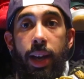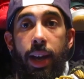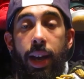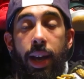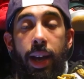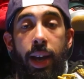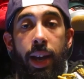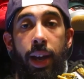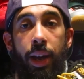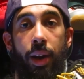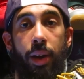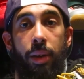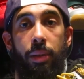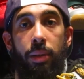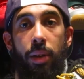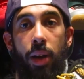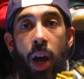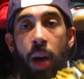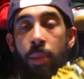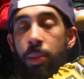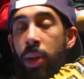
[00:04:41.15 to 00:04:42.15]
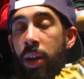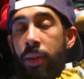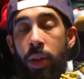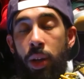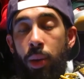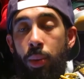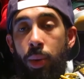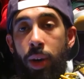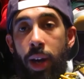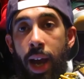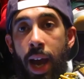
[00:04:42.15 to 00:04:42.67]
And I'm not even going
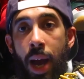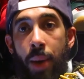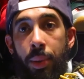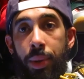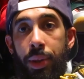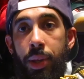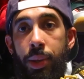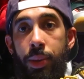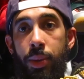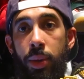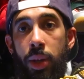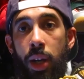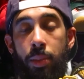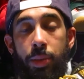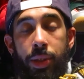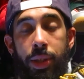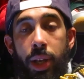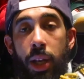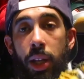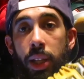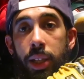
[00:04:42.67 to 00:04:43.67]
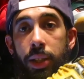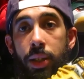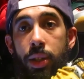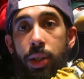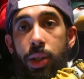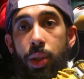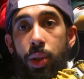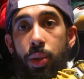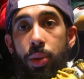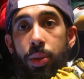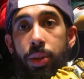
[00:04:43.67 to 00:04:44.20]
to wear a hat with this one. I'm just going to let the
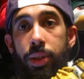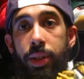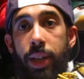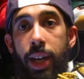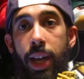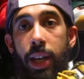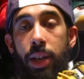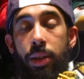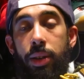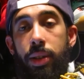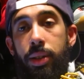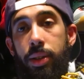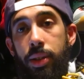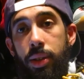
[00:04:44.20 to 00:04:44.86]
shoe stand on its